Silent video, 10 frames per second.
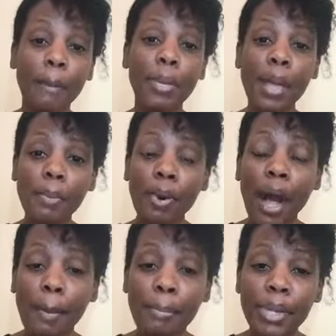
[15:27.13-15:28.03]
people
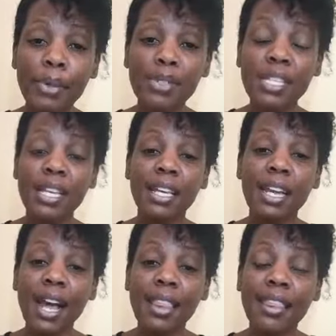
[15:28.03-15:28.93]

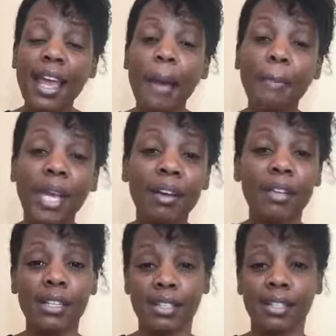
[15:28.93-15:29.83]
abusing their
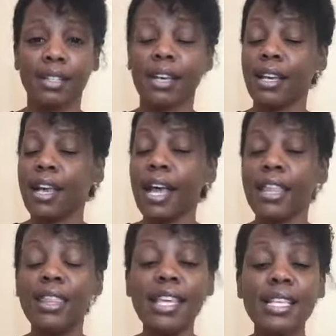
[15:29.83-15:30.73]
parents.
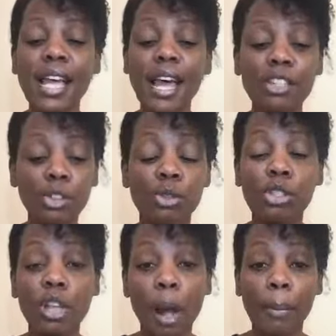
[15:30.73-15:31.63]
This has to
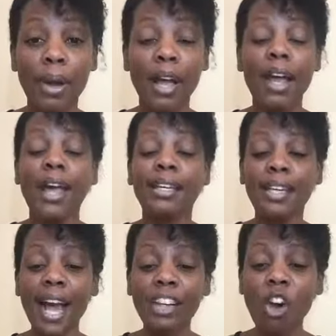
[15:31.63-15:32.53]
stop.
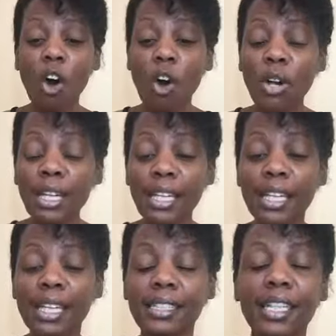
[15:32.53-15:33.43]
Not
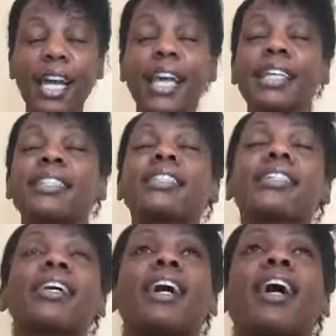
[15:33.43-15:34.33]
only it's it's